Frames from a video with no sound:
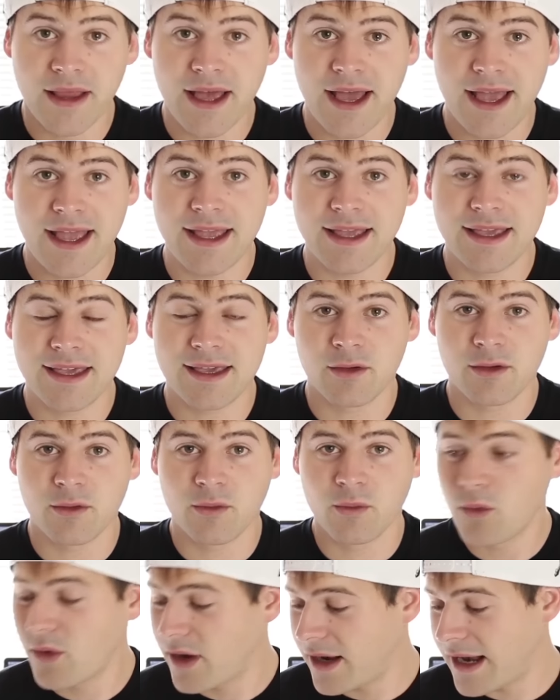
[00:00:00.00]
like,
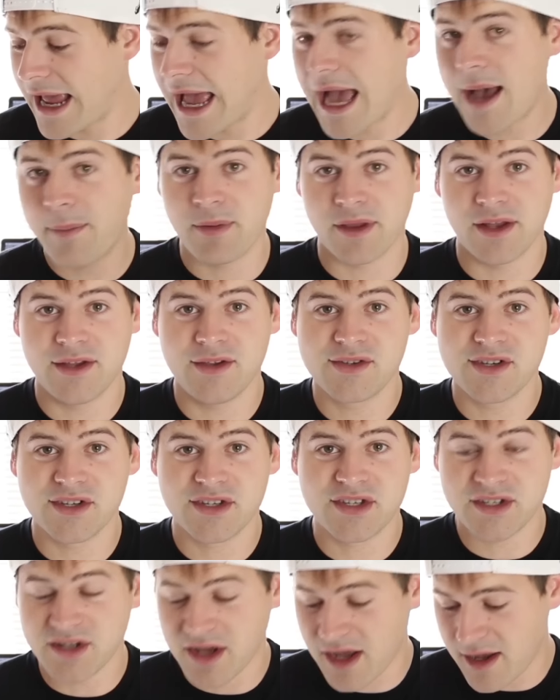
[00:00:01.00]
what happened? You
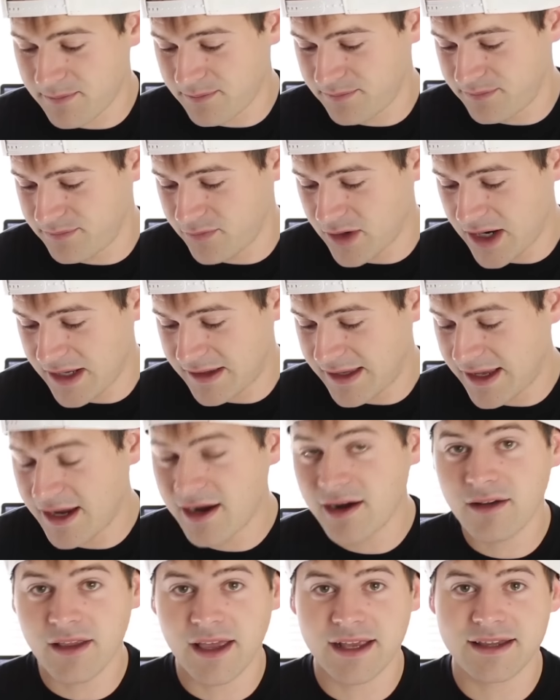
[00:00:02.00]
just stopped right
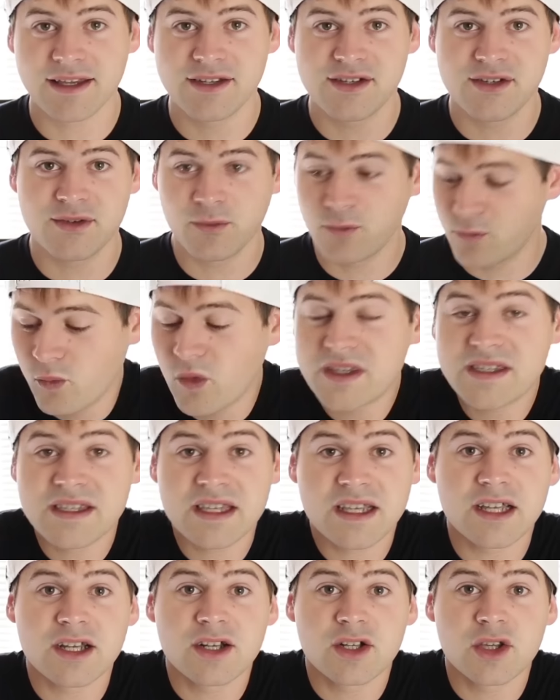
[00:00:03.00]
there? Like, what's
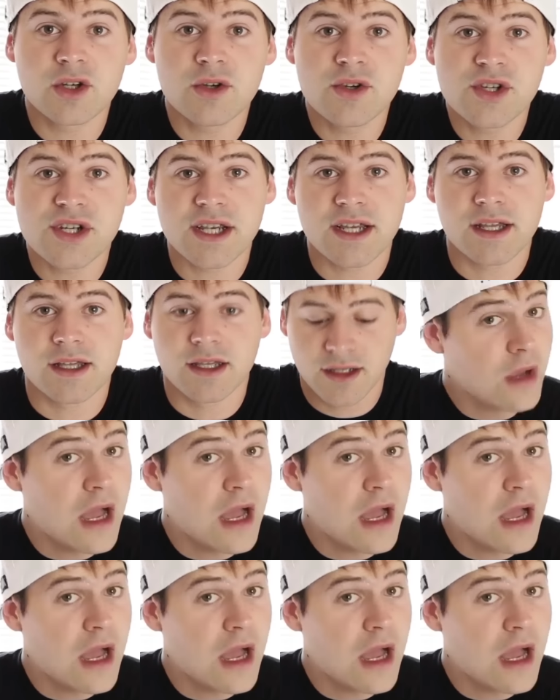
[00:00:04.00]
the conclusion?